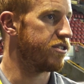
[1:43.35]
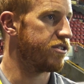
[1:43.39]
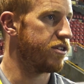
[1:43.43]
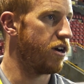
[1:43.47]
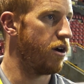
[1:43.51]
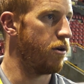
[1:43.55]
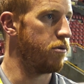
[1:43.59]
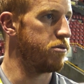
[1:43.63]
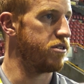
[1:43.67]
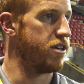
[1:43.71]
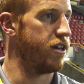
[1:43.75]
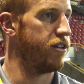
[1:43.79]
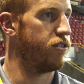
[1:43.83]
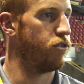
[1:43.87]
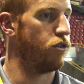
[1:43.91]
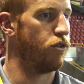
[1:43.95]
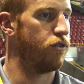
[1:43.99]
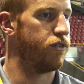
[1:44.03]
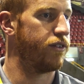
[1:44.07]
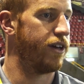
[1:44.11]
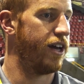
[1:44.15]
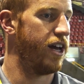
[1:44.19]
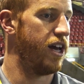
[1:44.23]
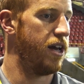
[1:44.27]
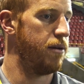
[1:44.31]
It's always a
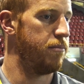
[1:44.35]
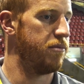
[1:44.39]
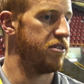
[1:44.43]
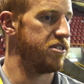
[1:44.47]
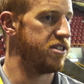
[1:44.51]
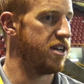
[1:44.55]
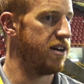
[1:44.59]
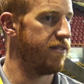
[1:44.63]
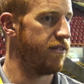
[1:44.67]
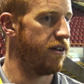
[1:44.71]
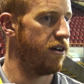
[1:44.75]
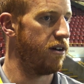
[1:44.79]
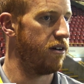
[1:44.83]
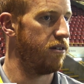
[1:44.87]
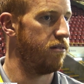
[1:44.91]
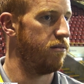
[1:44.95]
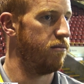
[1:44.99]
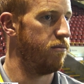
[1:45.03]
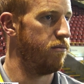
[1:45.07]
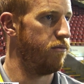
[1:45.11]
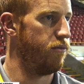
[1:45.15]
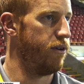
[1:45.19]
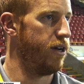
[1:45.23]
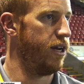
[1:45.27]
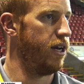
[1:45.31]
tough game. There's never
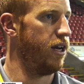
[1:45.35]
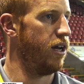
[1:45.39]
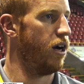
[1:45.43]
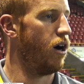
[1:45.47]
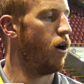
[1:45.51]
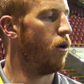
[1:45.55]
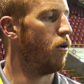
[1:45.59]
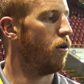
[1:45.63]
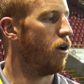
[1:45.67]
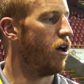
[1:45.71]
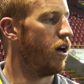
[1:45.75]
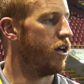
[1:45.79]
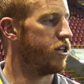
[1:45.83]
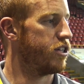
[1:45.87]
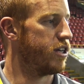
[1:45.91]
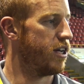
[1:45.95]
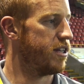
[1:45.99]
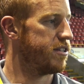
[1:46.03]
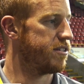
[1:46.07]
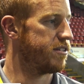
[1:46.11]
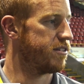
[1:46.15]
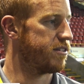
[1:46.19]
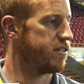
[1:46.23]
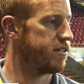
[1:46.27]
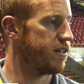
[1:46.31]
really a whole lot of
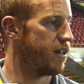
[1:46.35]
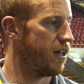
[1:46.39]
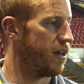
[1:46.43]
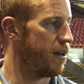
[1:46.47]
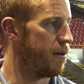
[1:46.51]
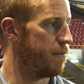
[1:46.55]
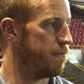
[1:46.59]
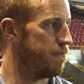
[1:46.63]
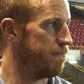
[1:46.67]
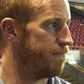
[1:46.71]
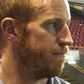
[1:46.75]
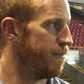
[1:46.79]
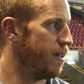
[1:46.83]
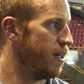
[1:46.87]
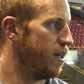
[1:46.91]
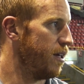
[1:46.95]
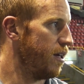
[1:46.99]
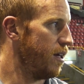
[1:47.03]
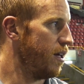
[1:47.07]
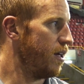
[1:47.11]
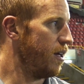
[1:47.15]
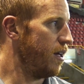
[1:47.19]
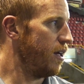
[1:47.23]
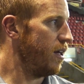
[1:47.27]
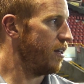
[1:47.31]
chances.
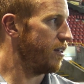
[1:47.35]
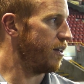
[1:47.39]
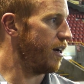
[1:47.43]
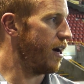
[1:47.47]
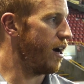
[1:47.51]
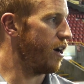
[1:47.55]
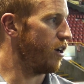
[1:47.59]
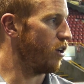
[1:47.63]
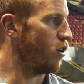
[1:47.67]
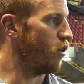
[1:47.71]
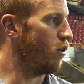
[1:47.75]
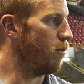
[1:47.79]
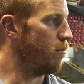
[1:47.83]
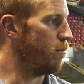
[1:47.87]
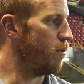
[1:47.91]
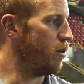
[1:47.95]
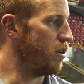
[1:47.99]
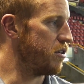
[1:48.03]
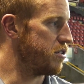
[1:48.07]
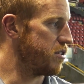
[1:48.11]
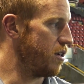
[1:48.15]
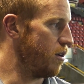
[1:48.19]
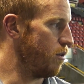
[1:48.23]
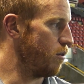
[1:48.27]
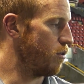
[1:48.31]
They're hard to come
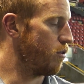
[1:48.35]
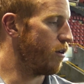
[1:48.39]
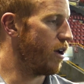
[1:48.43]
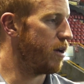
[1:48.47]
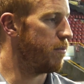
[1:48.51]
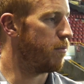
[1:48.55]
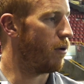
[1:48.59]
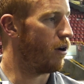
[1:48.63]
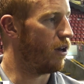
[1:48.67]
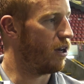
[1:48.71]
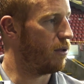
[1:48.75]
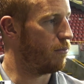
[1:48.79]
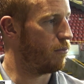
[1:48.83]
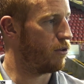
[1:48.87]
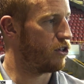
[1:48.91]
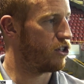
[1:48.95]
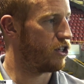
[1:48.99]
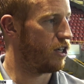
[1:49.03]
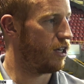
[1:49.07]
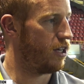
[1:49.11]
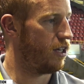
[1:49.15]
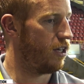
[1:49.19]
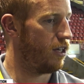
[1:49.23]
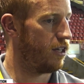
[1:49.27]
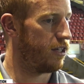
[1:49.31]
by, so great ball in by
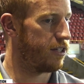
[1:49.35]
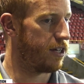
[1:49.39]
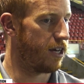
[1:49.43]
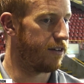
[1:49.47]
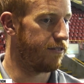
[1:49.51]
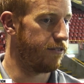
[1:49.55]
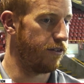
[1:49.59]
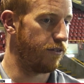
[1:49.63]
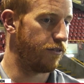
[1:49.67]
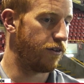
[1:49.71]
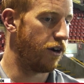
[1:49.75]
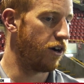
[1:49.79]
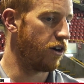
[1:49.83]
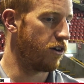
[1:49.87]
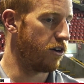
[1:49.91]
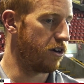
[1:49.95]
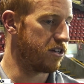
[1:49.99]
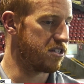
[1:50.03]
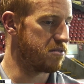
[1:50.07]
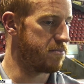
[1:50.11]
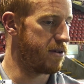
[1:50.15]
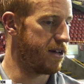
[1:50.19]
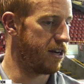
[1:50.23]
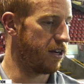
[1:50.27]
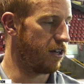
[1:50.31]
Shinnie. Thankfully, I've got
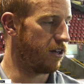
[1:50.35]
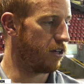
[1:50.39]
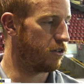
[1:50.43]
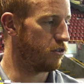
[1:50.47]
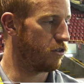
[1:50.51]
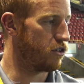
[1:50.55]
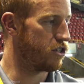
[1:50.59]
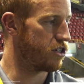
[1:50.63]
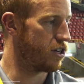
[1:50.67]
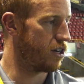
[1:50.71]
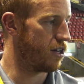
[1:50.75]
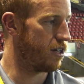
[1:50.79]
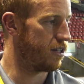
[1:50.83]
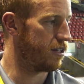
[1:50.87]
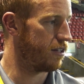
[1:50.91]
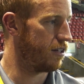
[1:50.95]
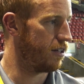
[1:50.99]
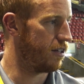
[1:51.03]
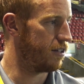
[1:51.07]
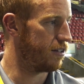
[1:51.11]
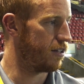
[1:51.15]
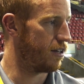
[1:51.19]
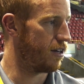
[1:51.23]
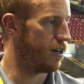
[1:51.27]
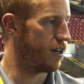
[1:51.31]
across the man and got a touch on
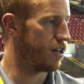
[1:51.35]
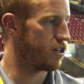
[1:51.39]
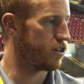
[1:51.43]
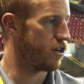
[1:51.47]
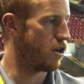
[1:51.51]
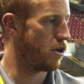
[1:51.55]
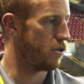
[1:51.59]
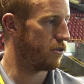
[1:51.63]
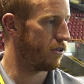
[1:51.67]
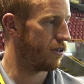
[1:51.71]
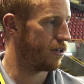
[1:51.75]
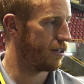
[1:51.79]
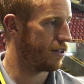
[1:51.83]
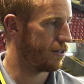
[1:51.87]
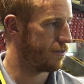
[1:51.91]
into the next round.